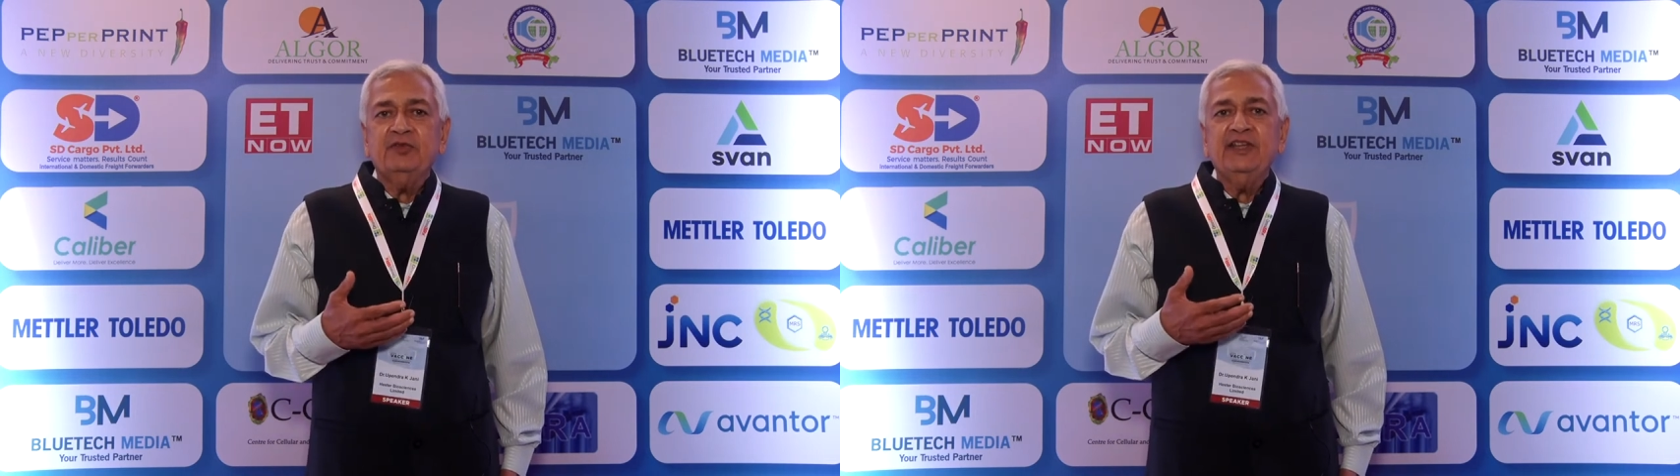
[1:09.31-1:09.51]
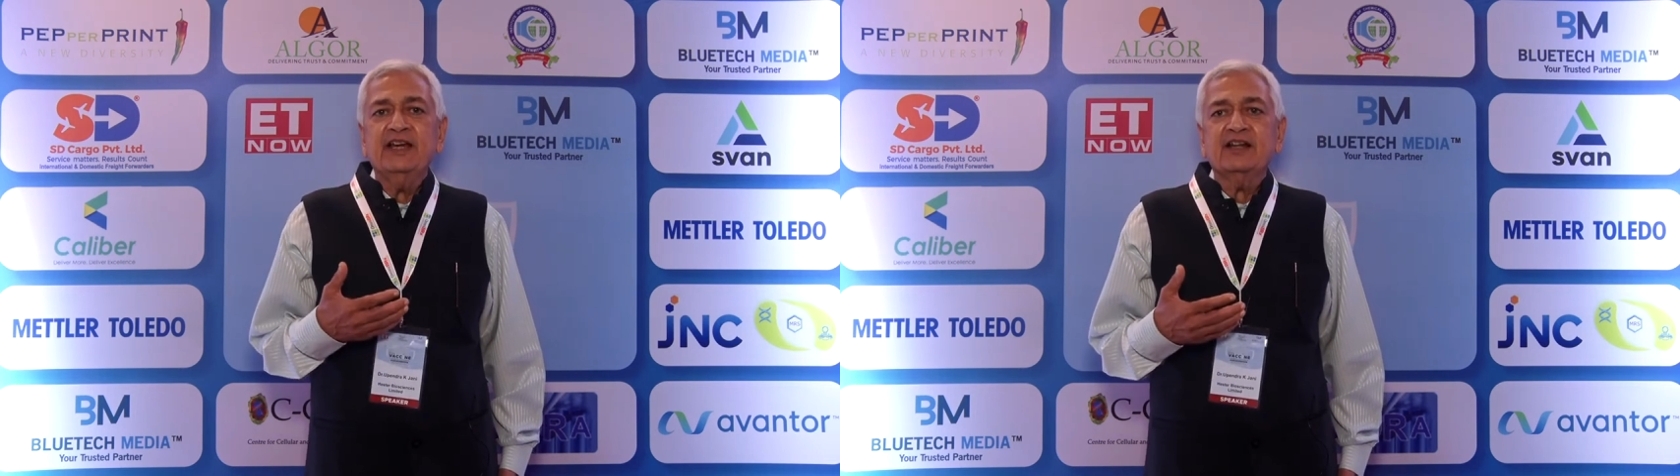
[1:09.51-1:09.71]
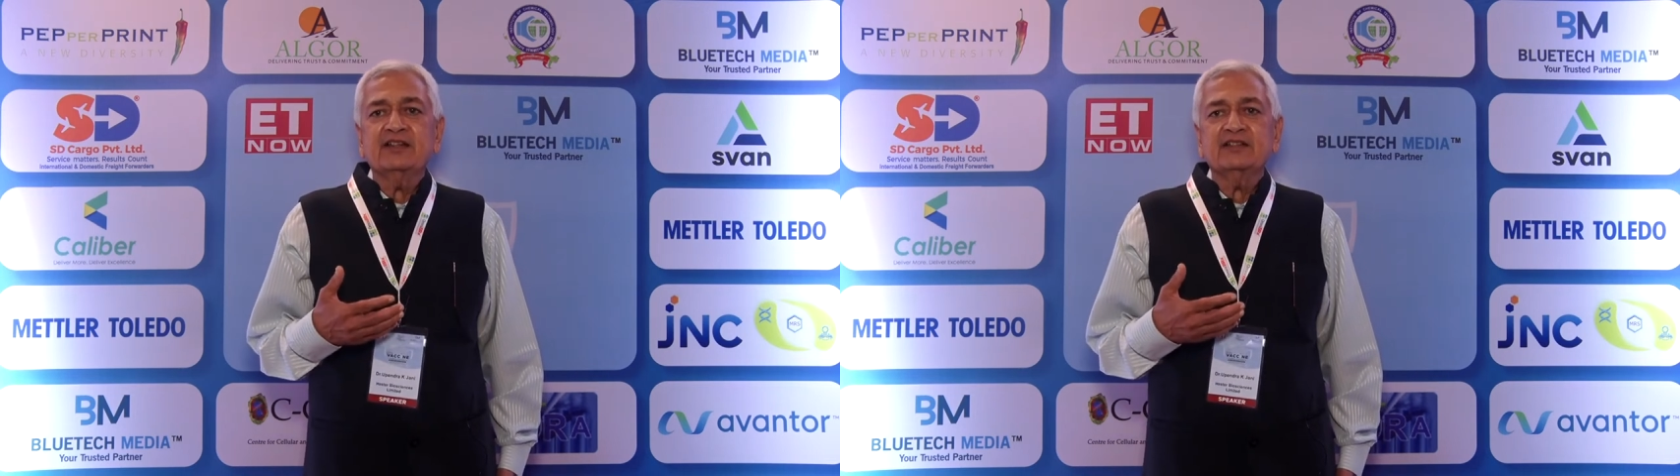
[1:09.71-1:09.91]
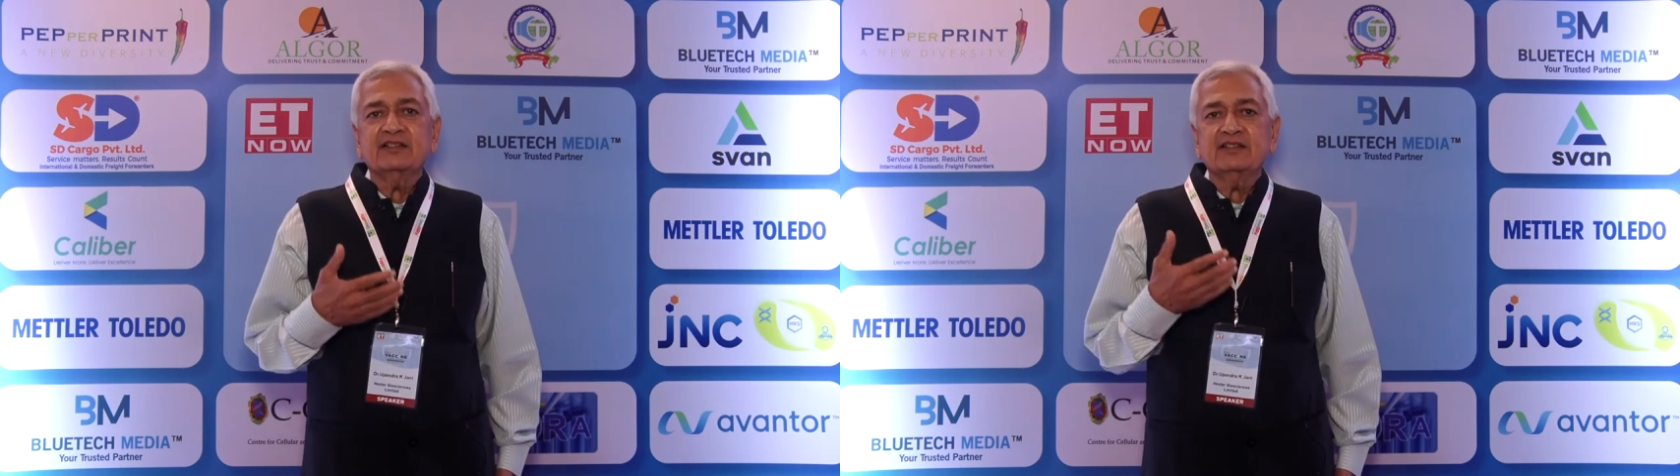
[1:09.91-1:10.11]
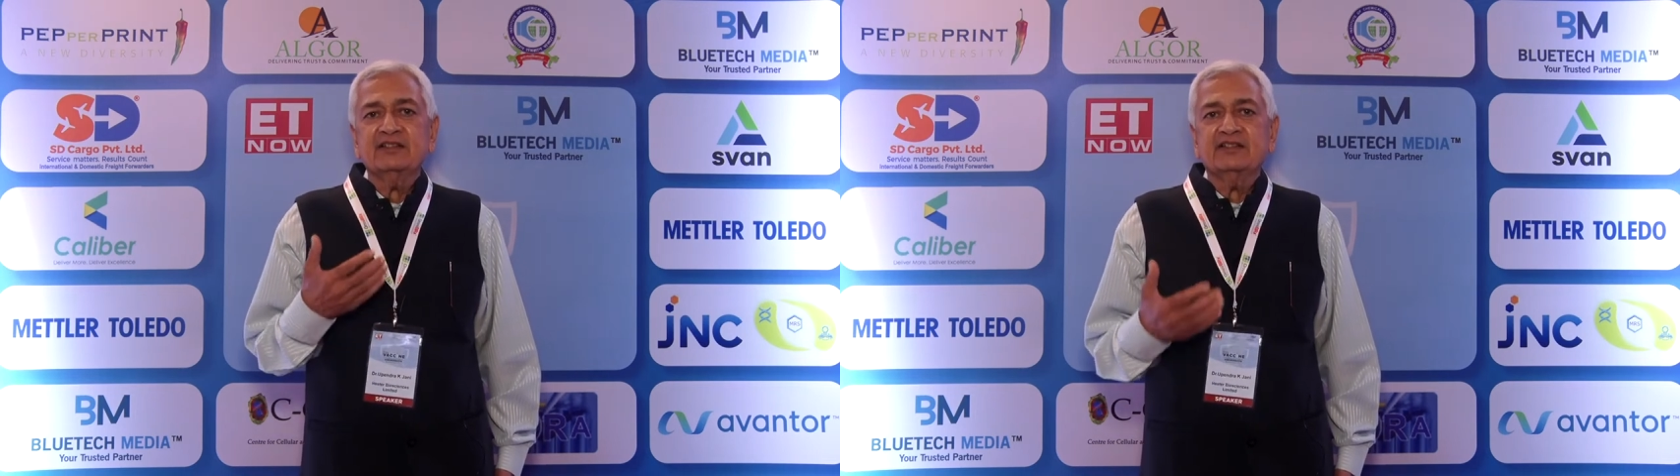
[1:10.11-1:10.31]
we are
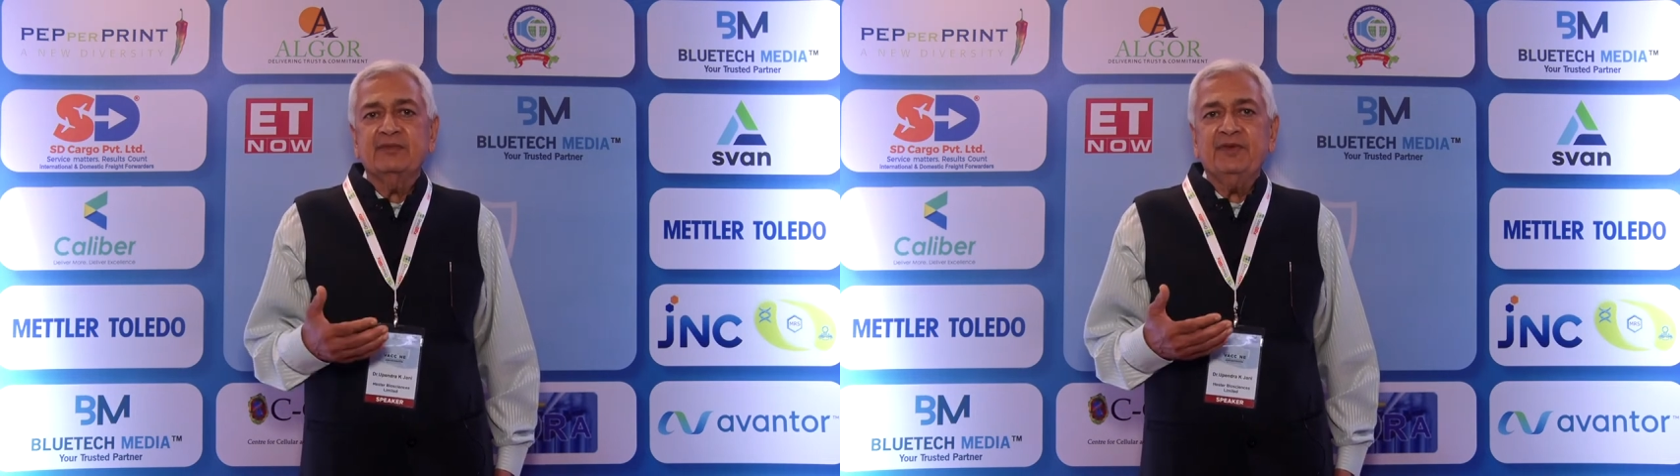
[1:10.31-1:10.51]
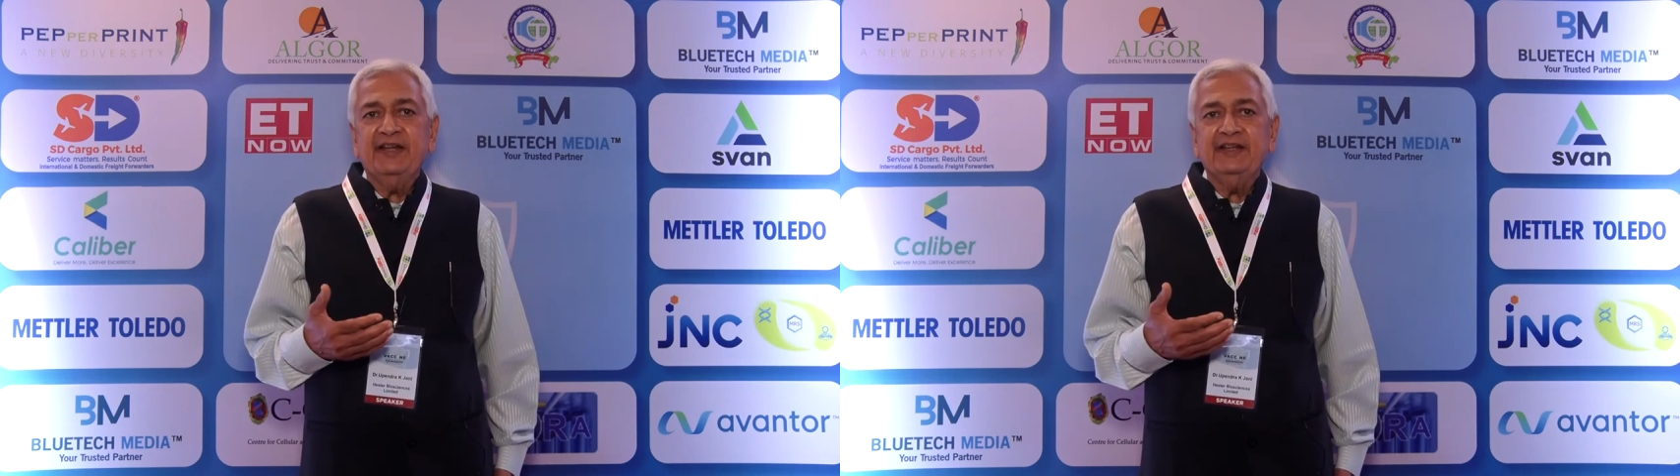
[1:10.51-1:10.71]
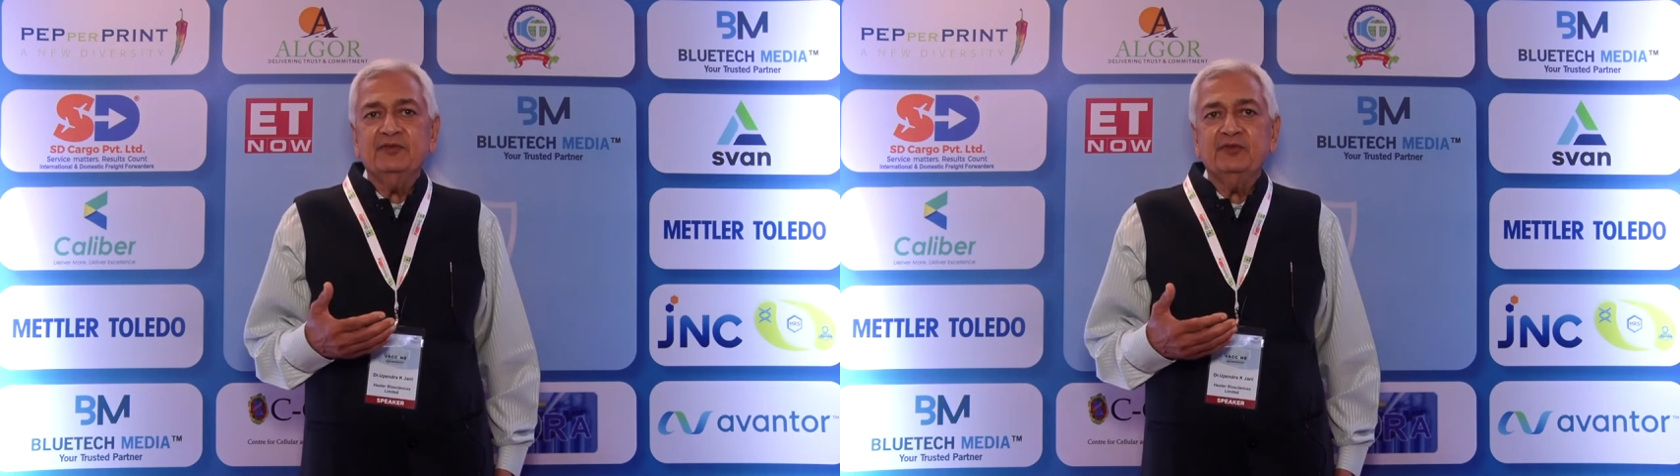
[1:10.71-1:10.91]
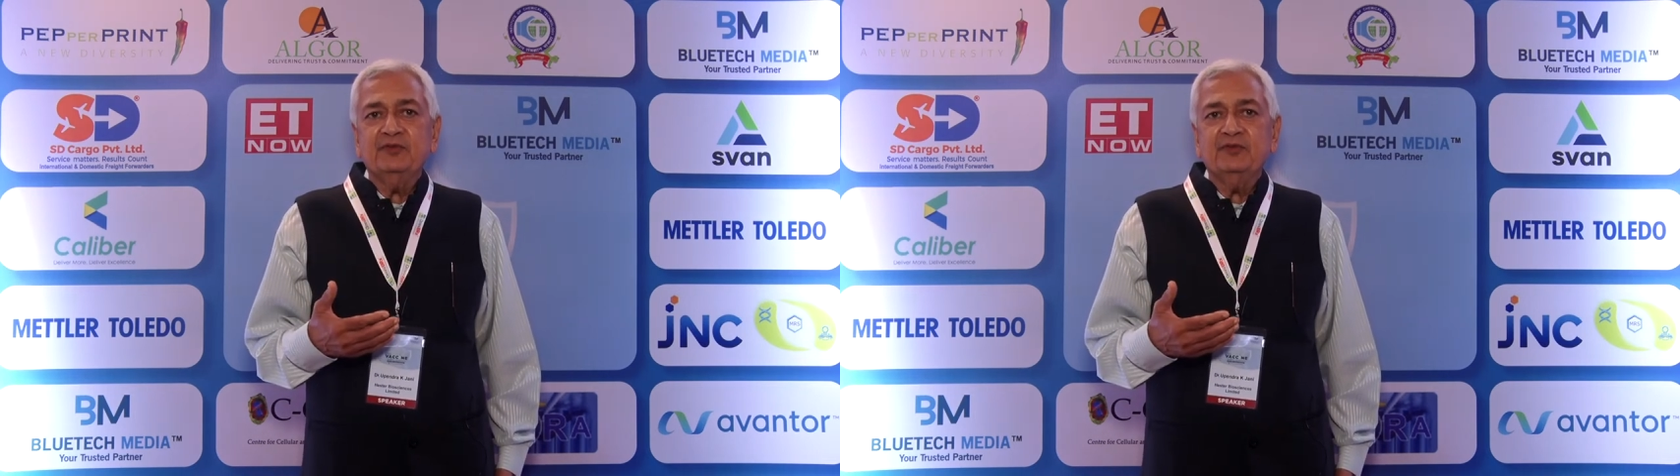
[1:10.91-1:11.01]
suffering